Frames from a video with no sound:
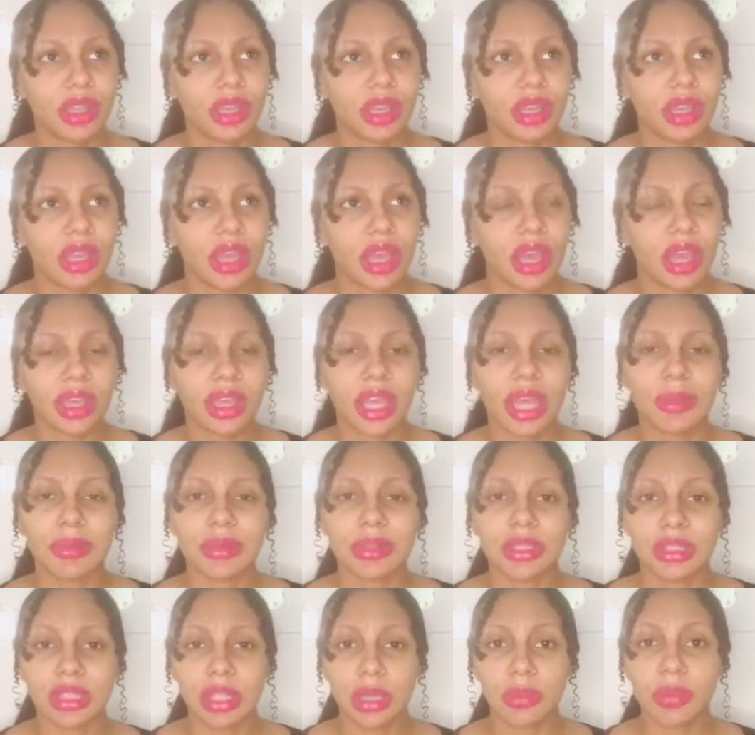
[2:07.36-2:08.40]
kept
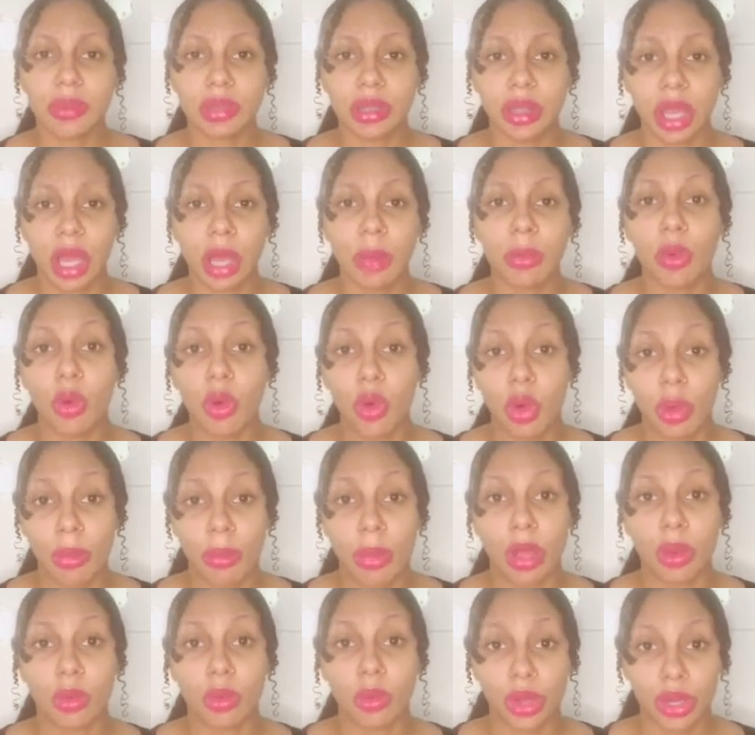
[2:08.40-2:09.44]
slipping up on my
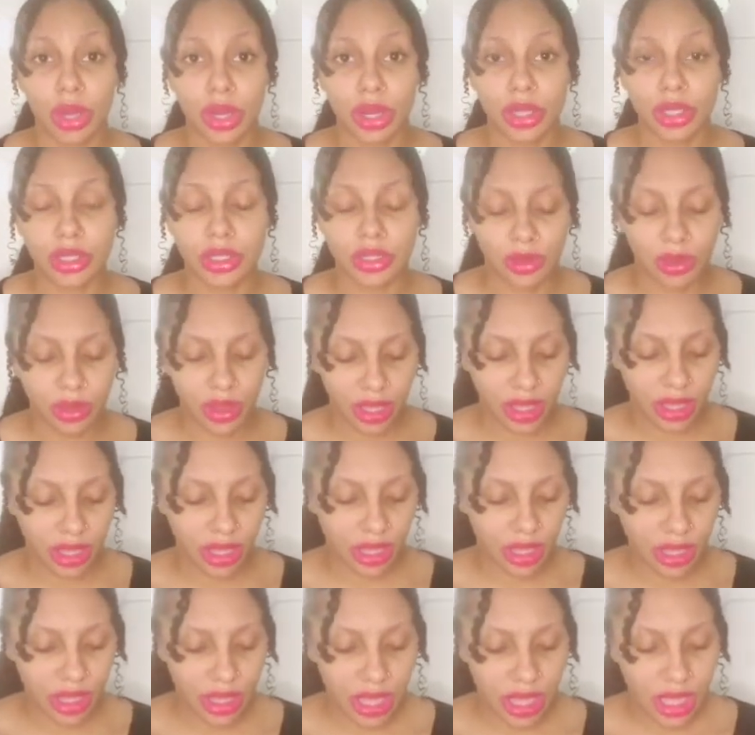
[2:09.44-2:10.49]
words, okay?
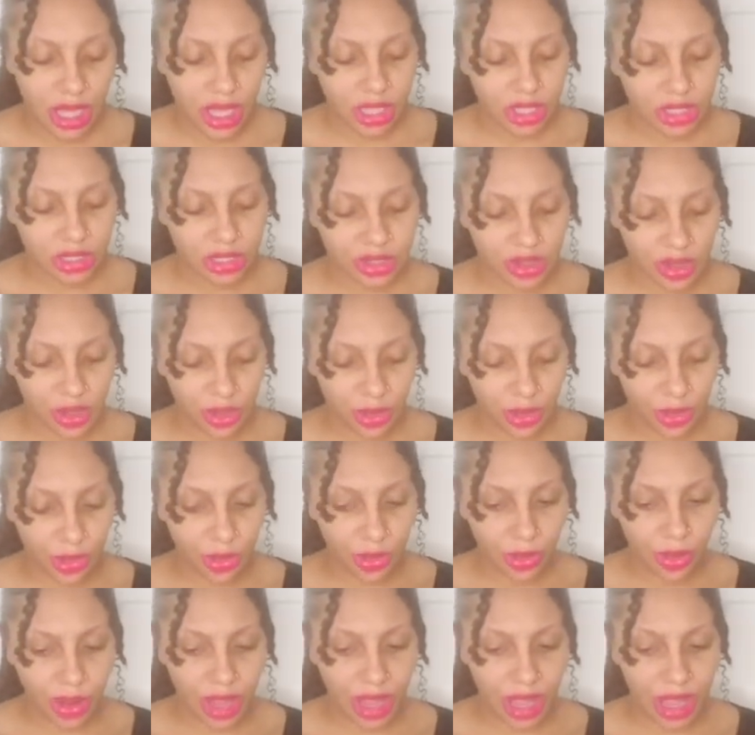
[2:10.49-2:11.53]
So
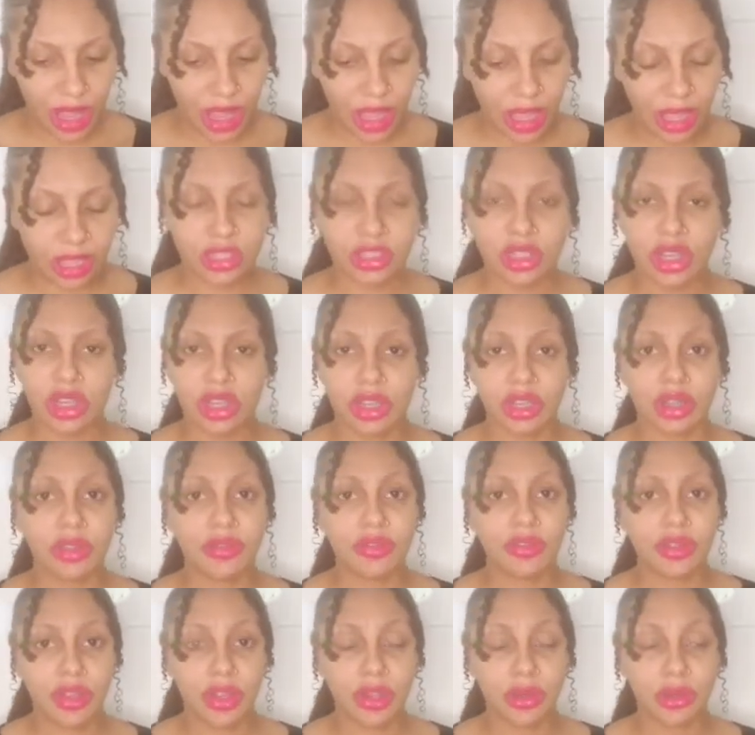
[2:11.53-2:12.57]
I started the
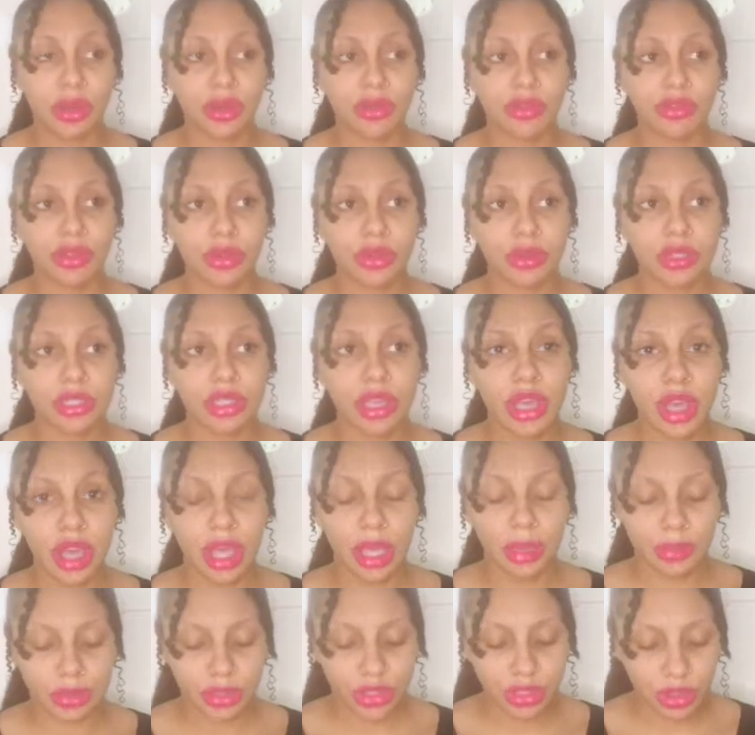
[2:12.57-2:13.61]
video a few
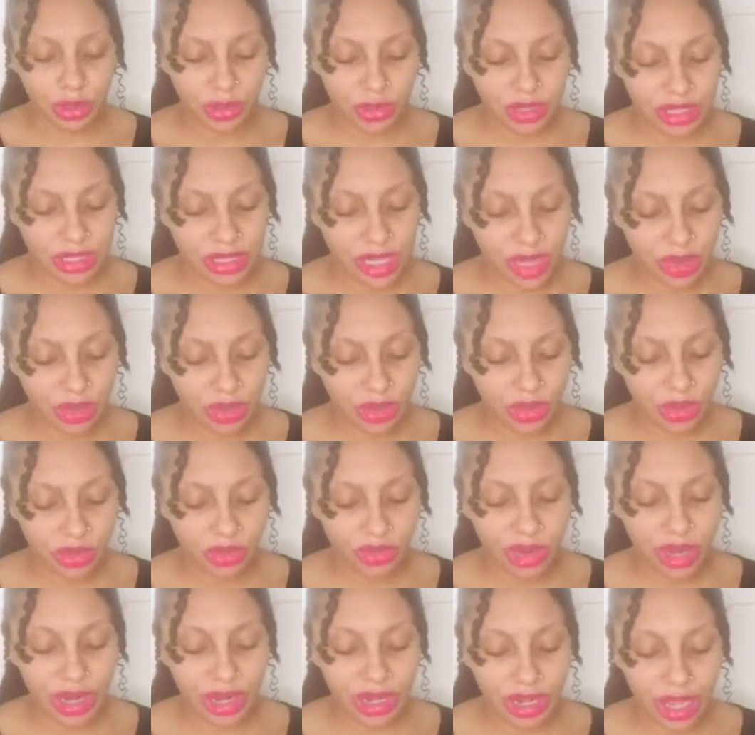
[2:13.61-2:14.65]
times. So it's telling you
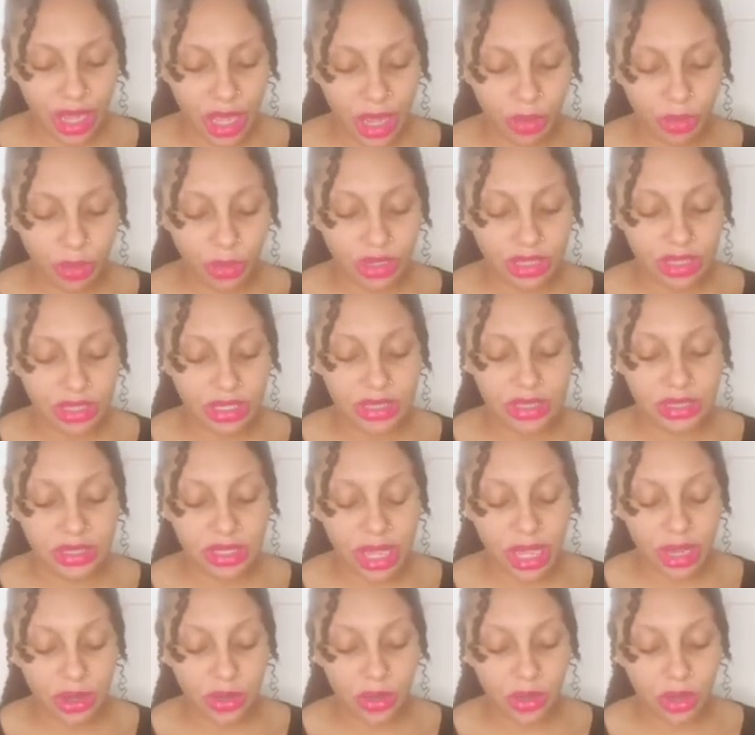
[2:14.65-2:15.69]
right now with this
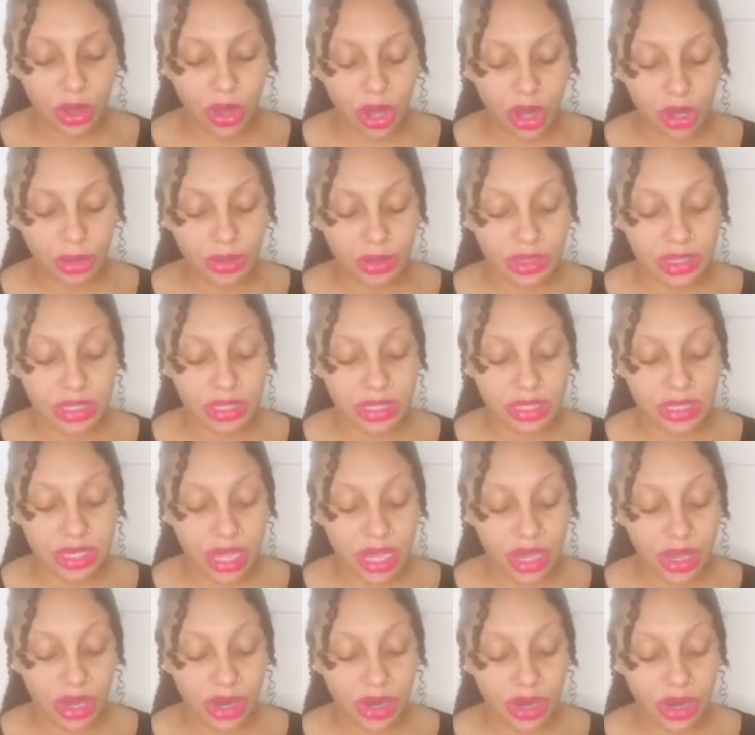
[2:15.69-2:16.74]
title card with the
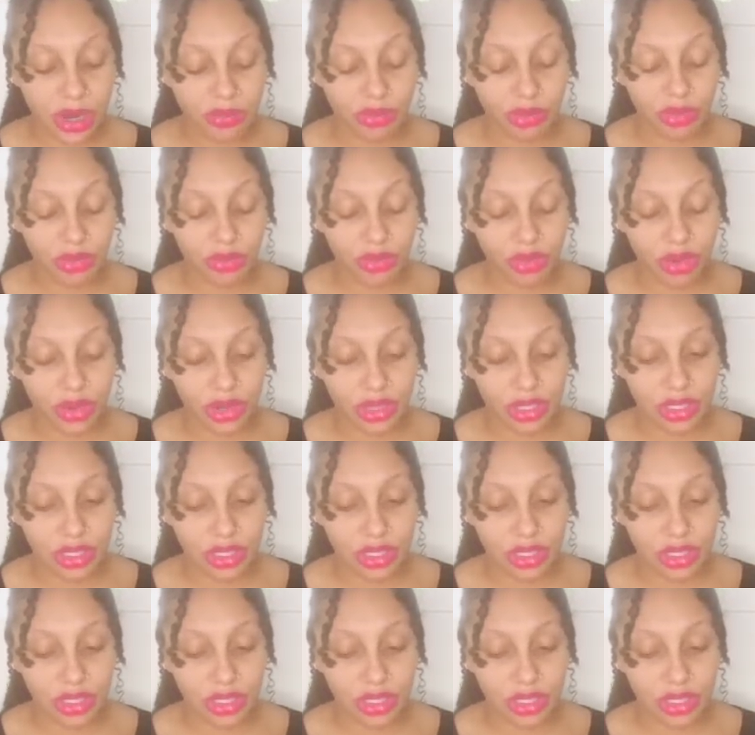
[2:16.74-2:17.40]
tiger in reverse,